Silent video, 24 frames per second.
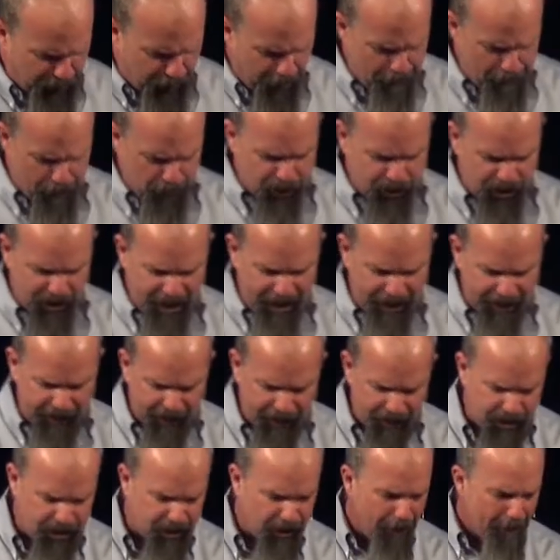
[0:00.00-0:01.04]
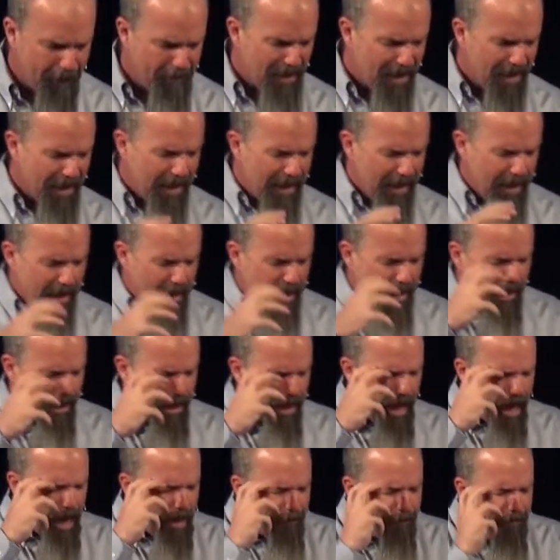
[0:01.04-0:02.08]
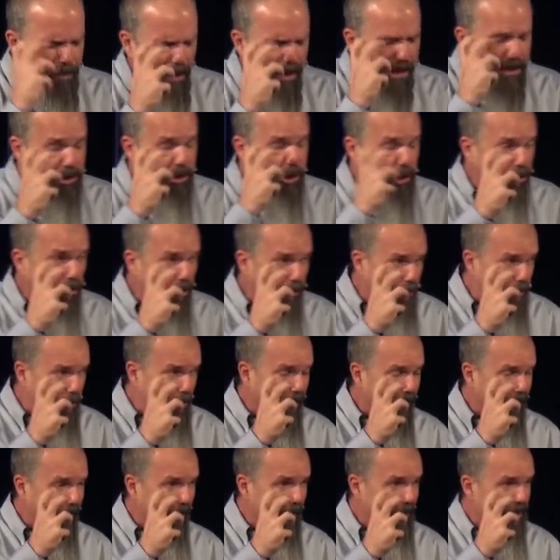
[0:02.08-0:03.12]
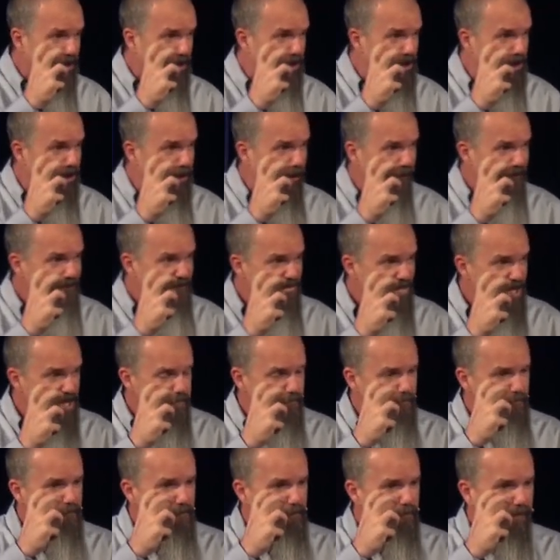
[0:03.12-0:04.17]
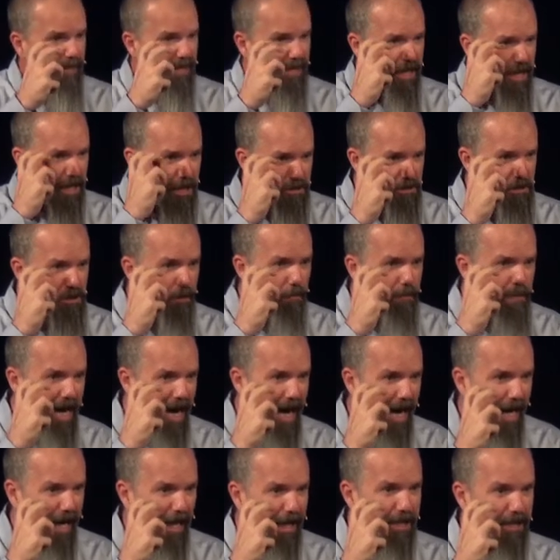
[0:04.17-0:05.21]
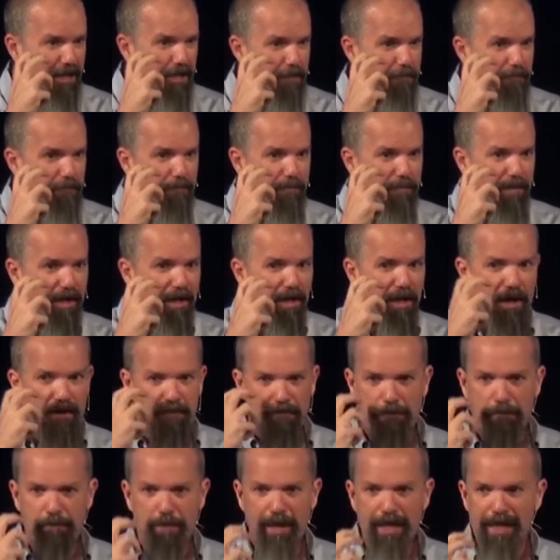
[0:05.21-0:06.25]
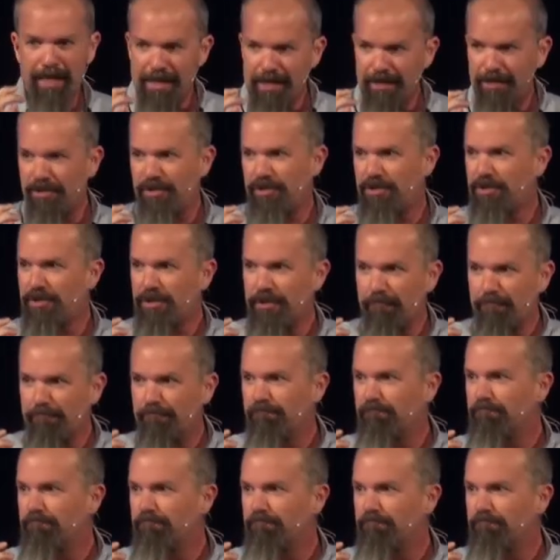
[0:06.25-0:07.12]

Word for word: couple seconds and picture a place in your mind of peace.